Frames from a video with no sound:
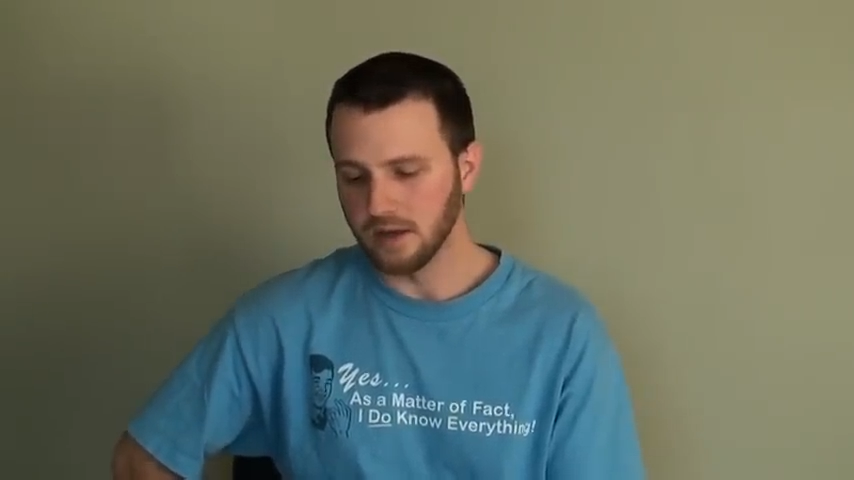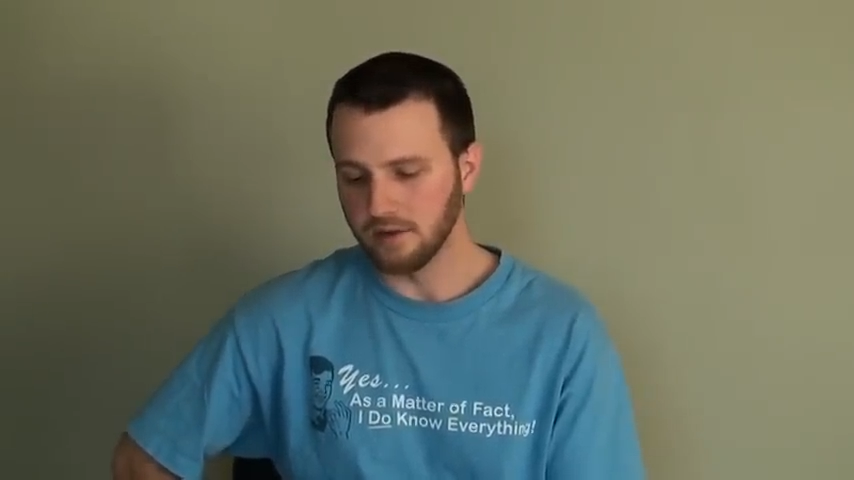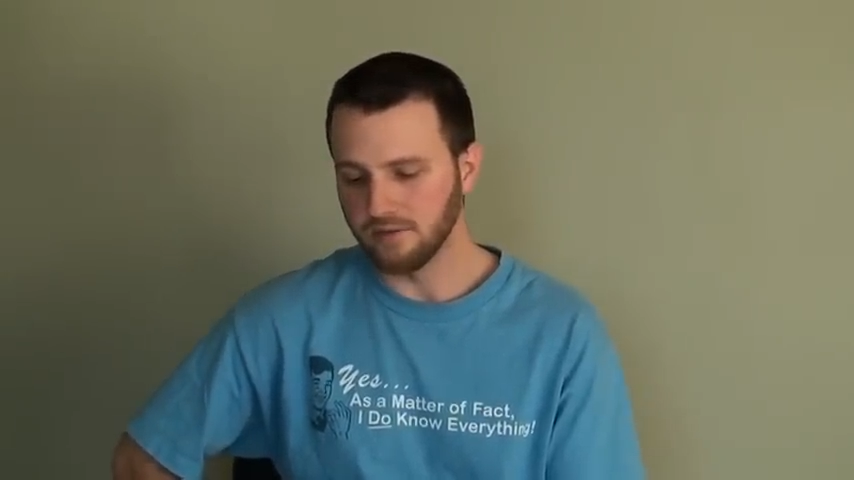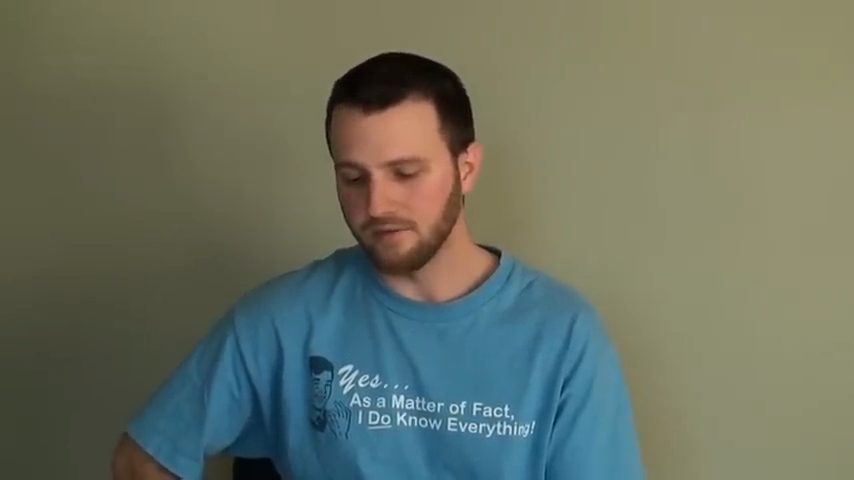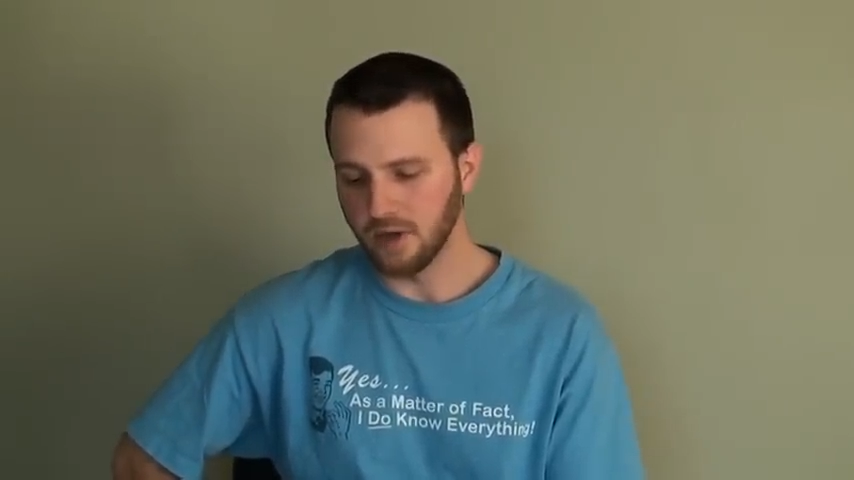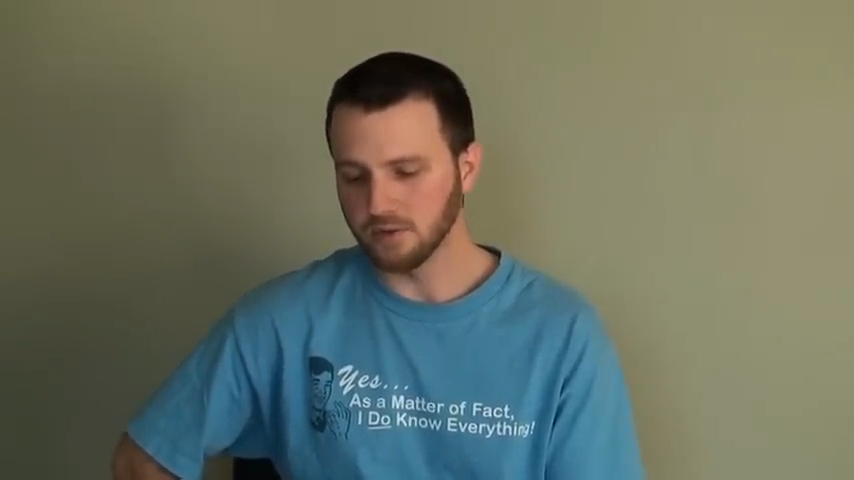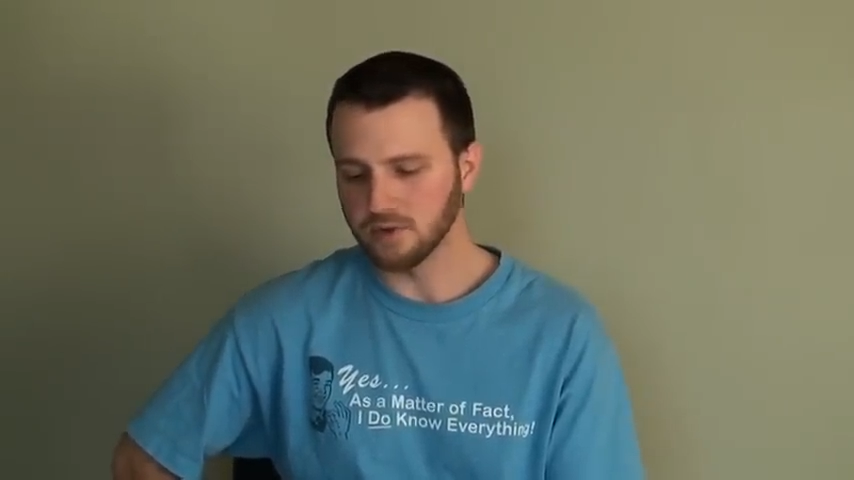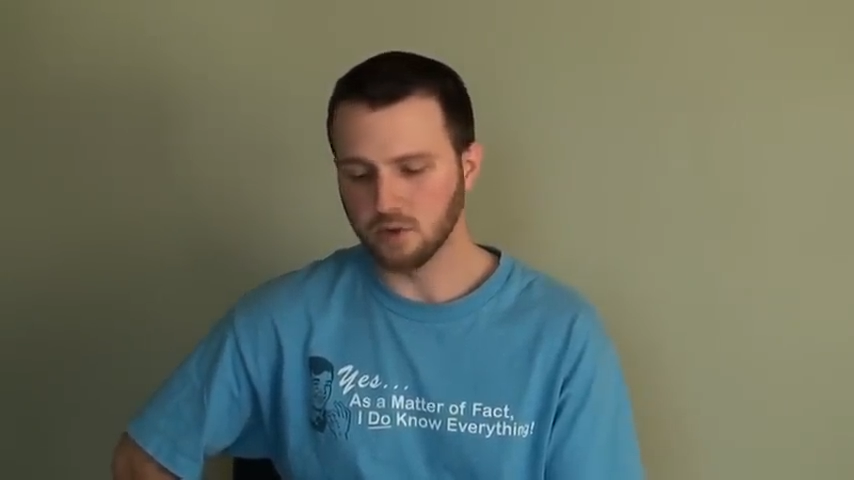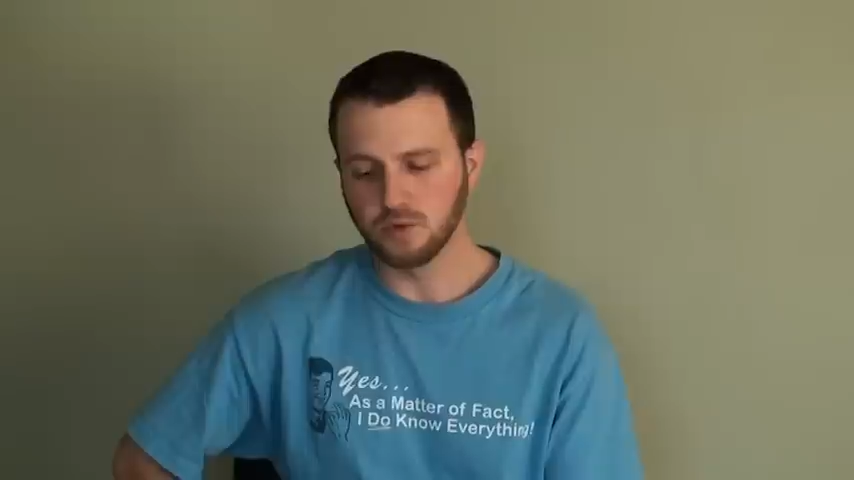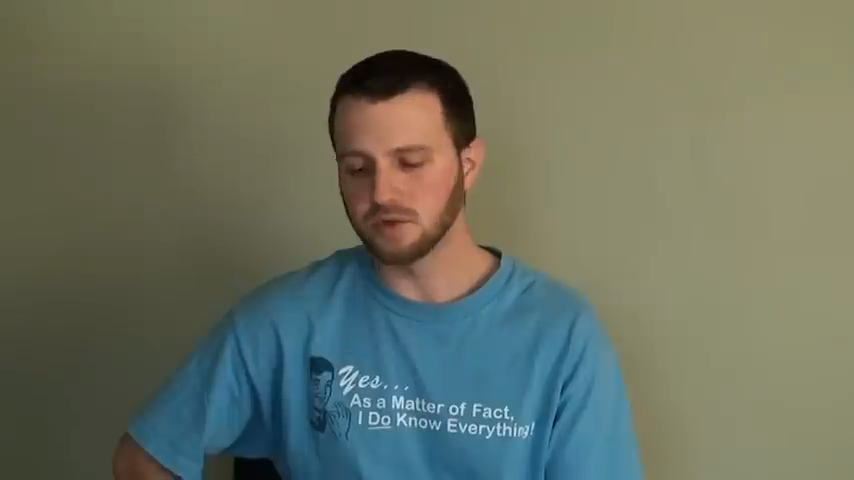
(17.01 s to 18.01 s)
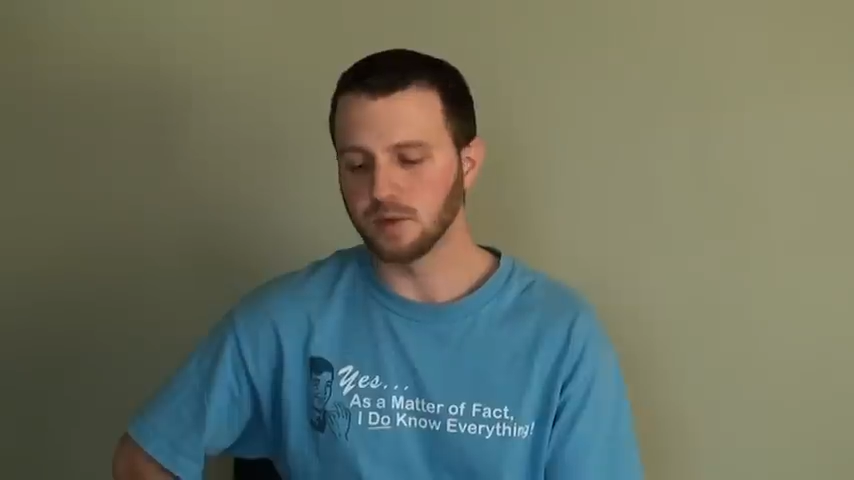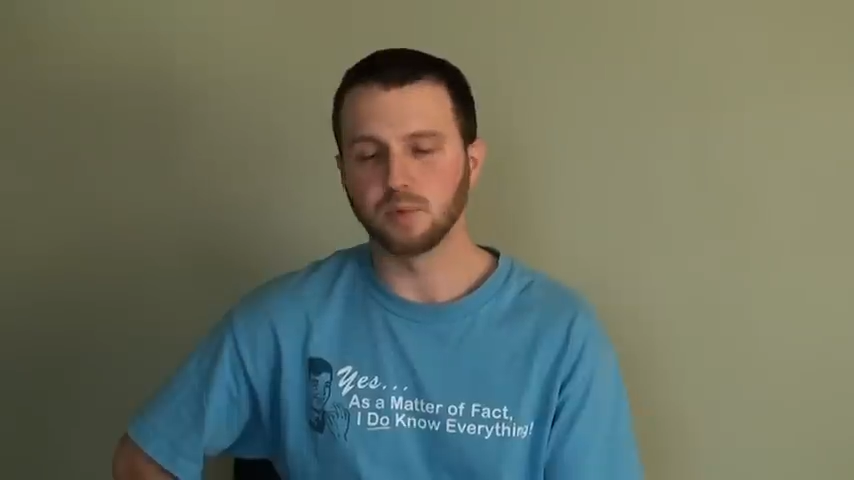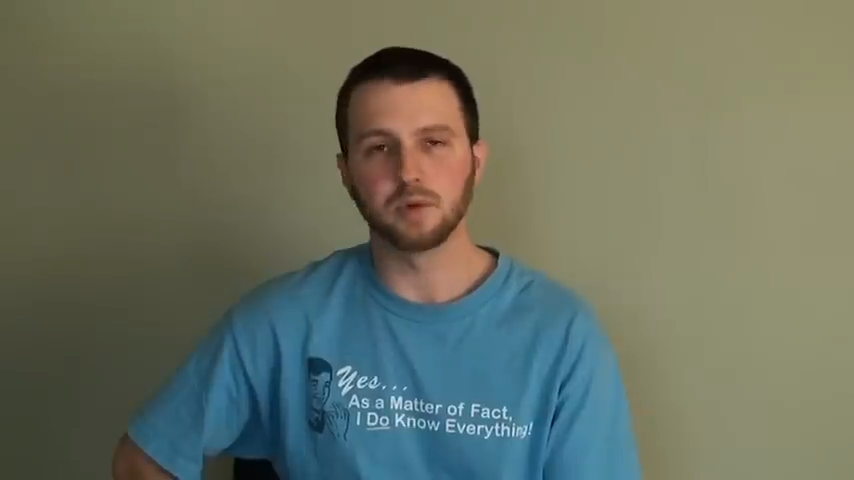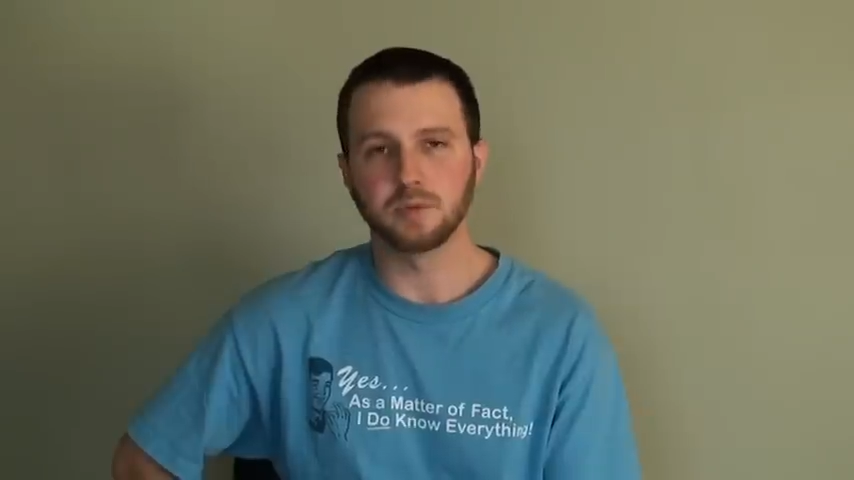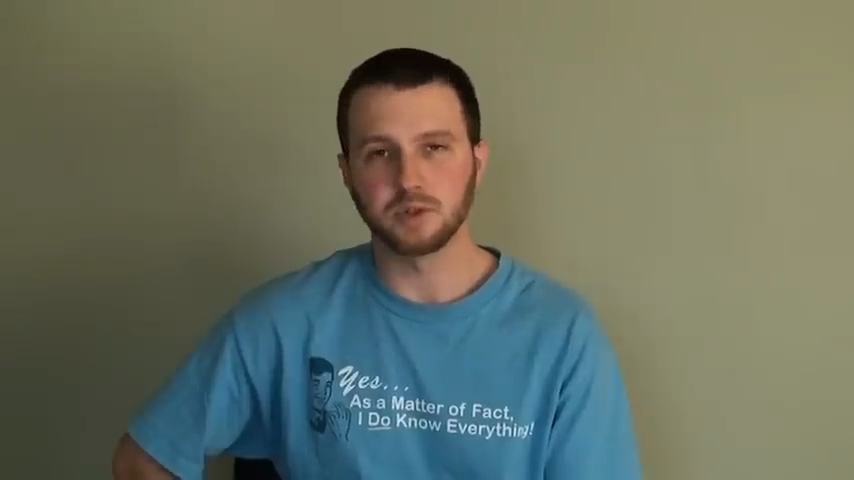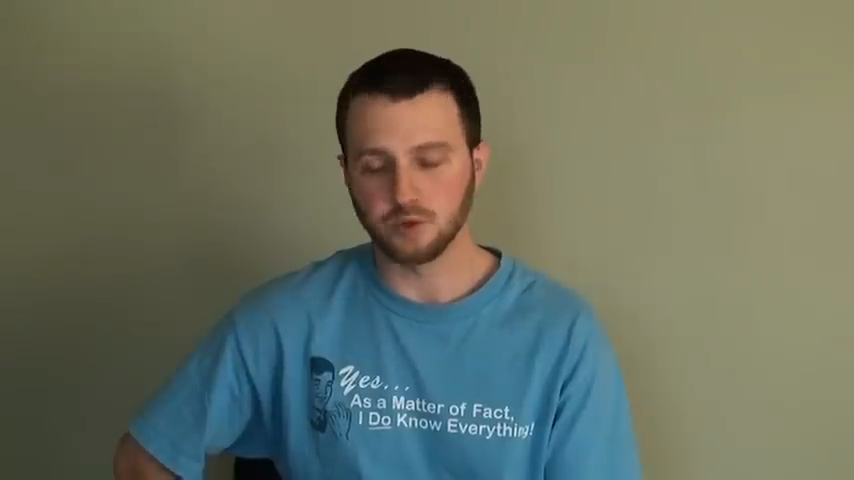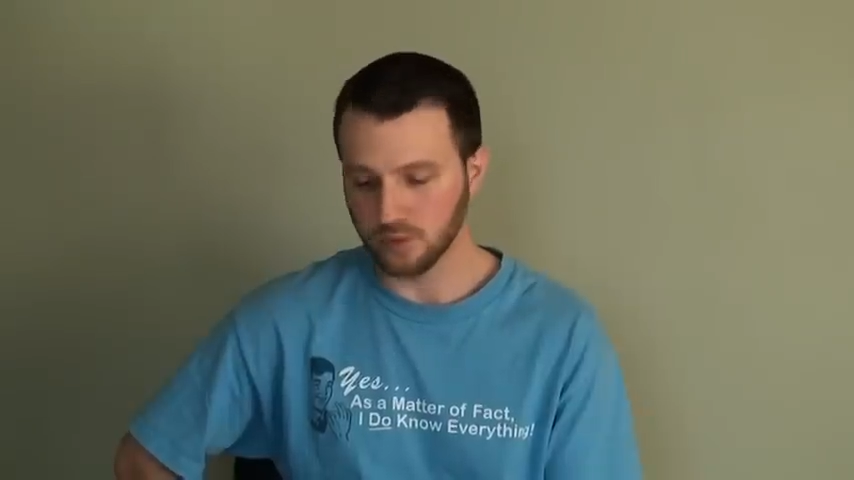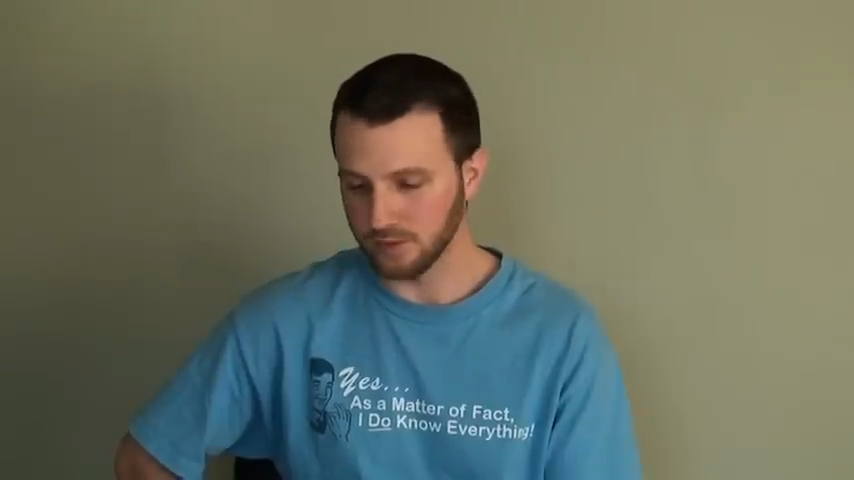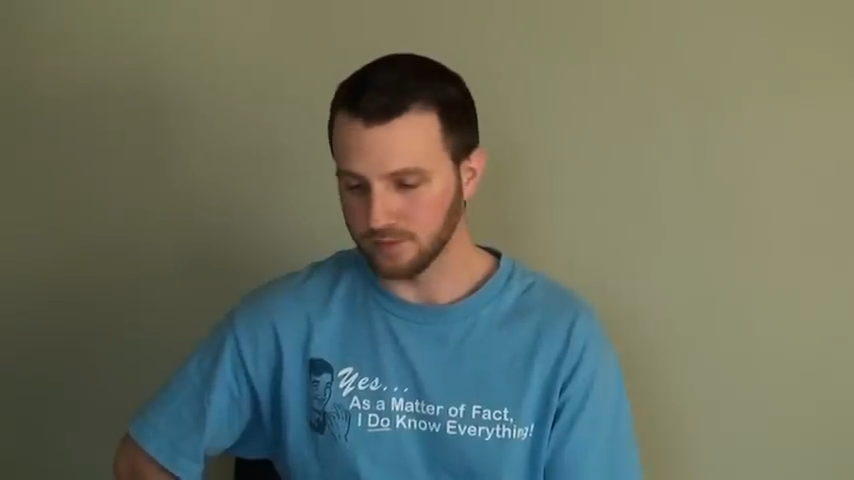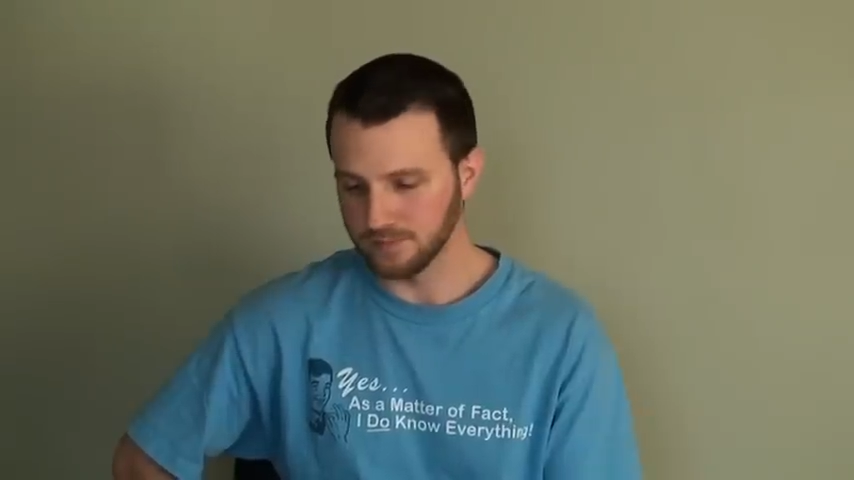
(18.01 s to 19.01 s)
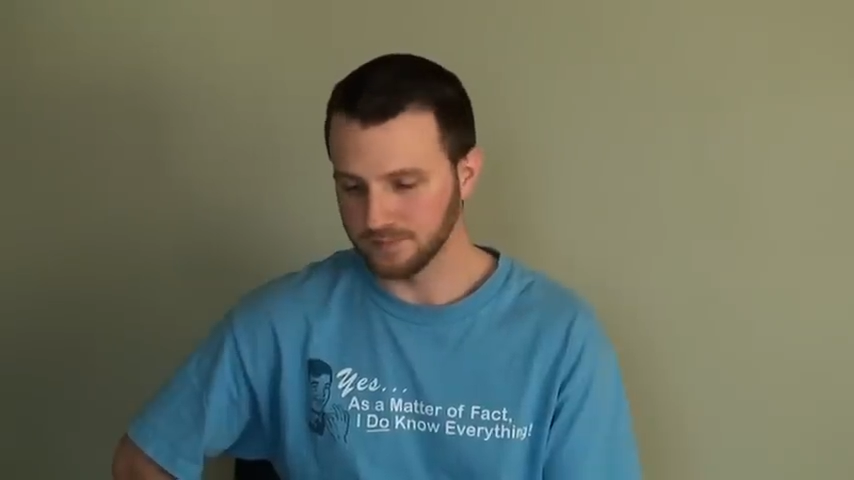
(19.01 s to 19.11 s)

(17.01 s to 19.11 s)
it felt too simple to be true.